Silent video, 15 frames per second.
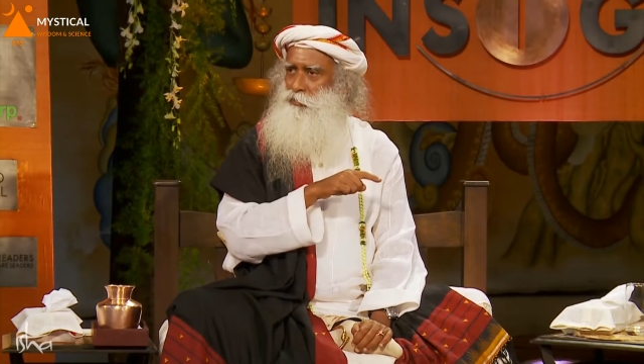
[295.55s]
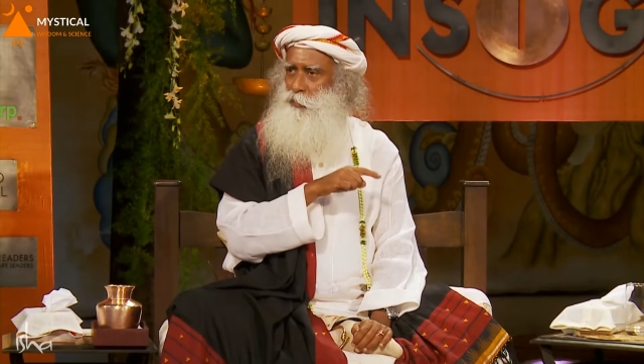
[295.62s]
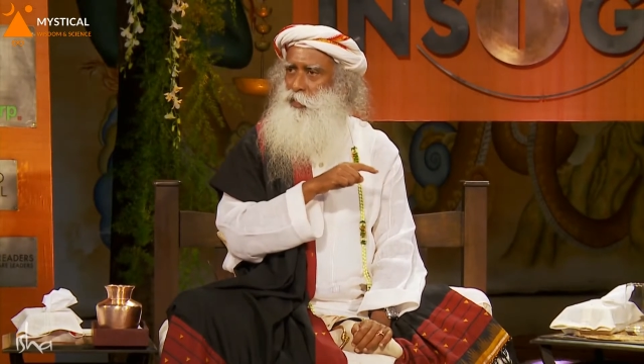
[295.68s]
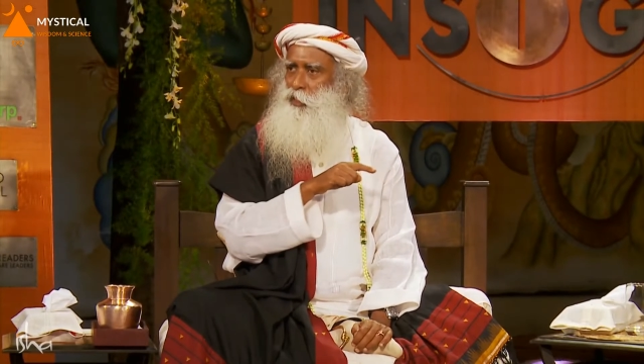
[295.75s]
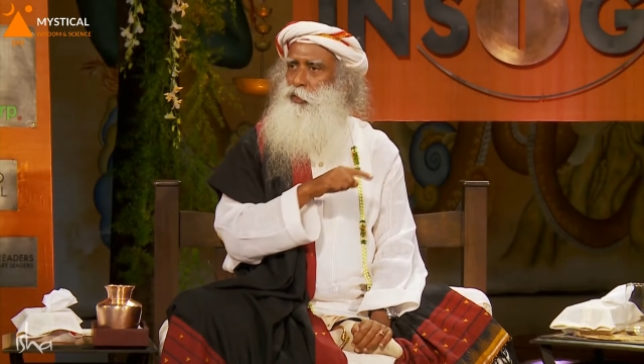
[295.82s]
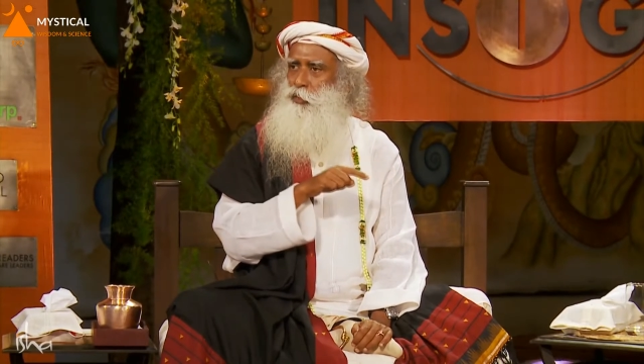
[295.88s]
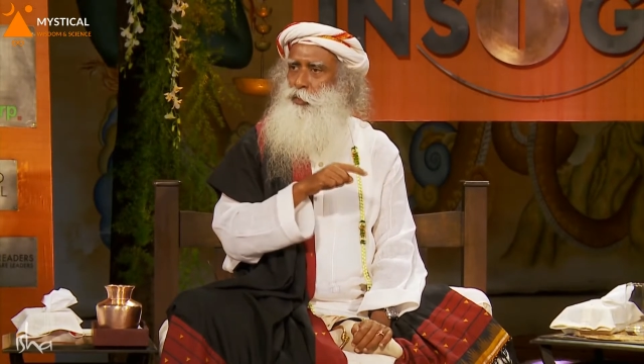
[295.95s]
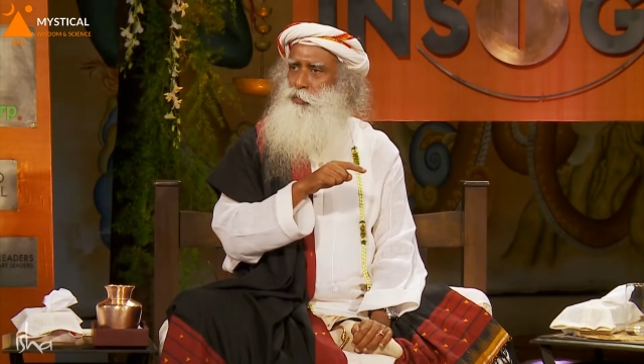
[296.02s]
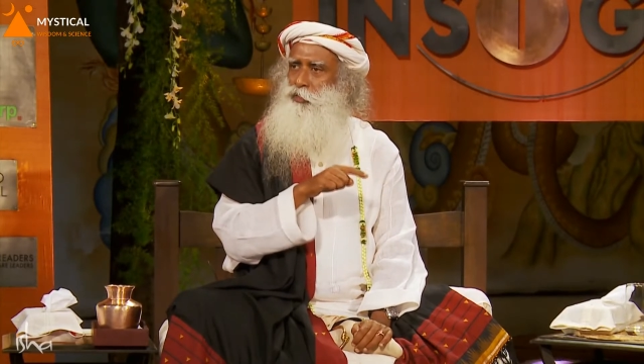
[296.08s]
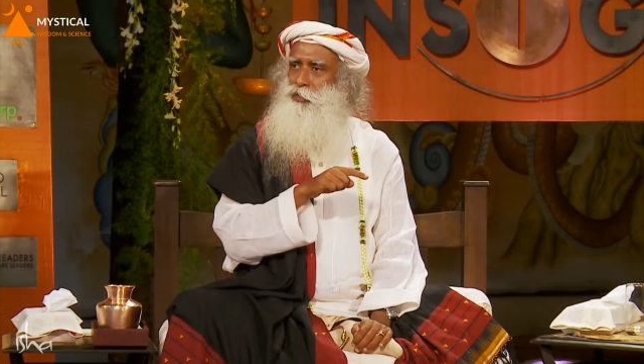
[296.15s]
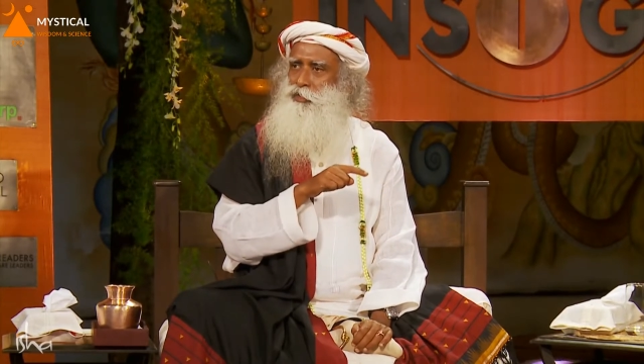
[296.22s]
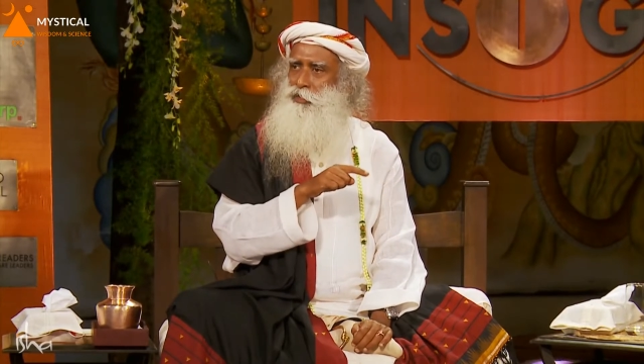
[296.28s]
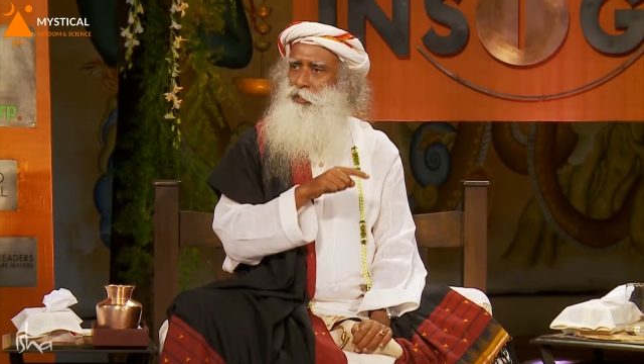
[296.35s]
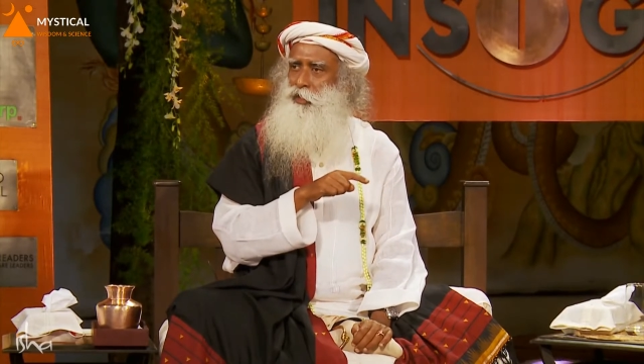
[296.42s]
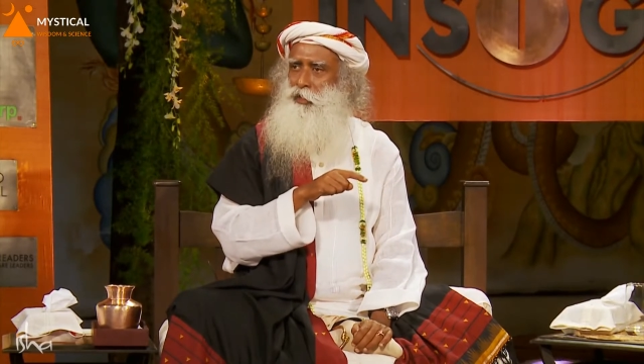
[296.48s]
when he wrote
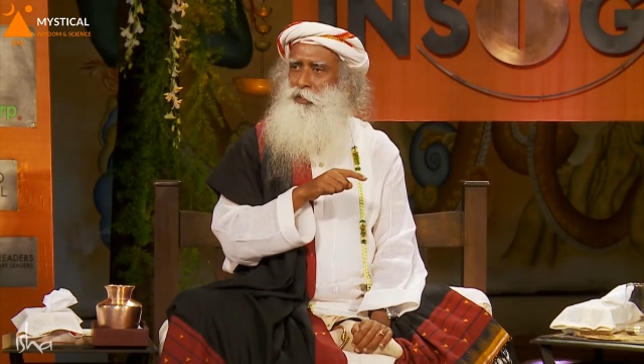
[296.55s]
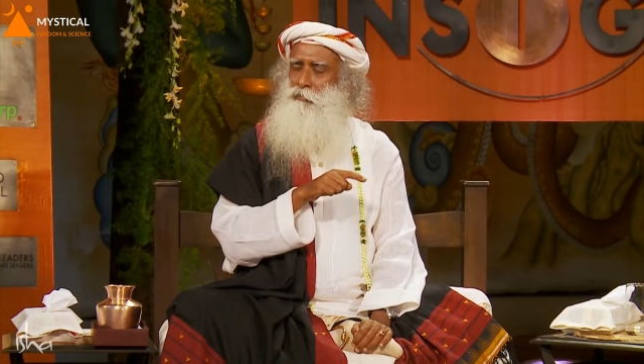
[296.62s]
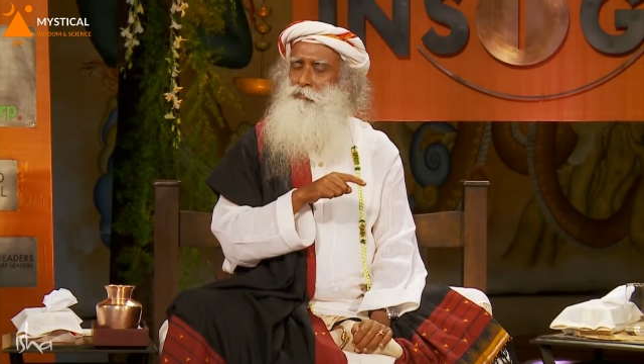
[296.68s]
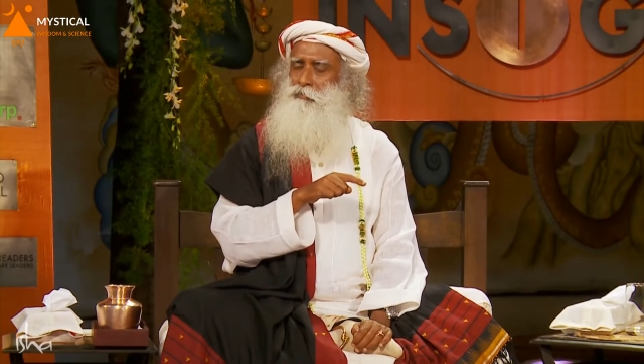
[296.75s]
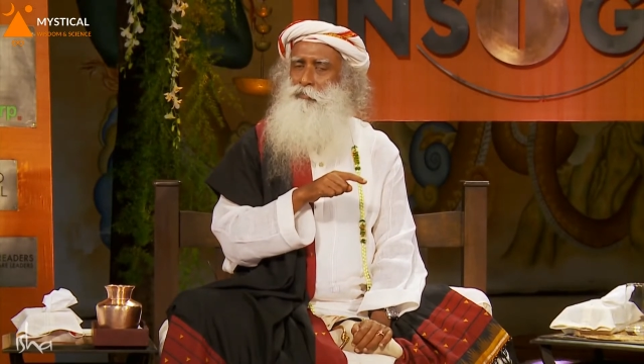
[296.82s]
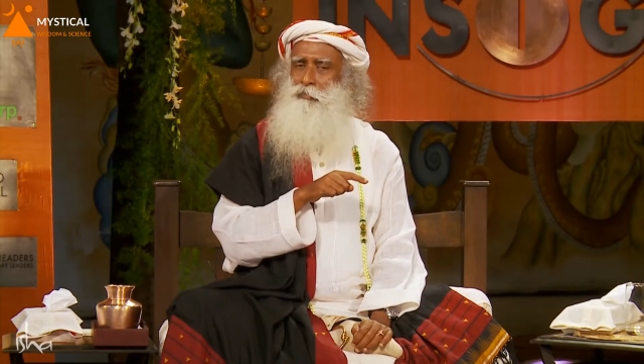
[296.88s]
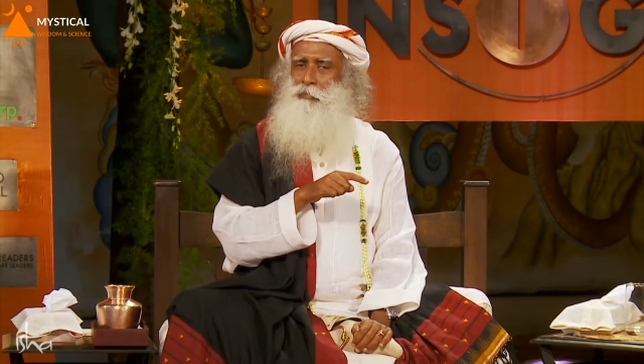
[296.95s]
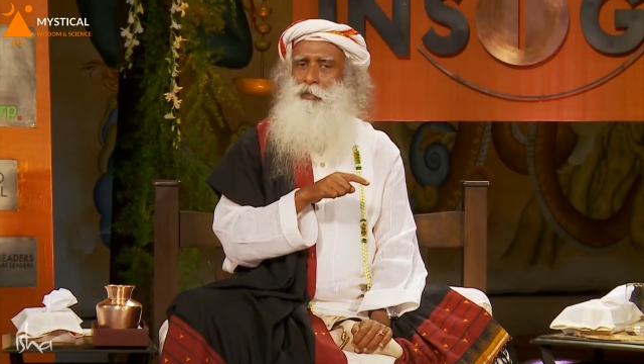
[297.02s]
this theorem,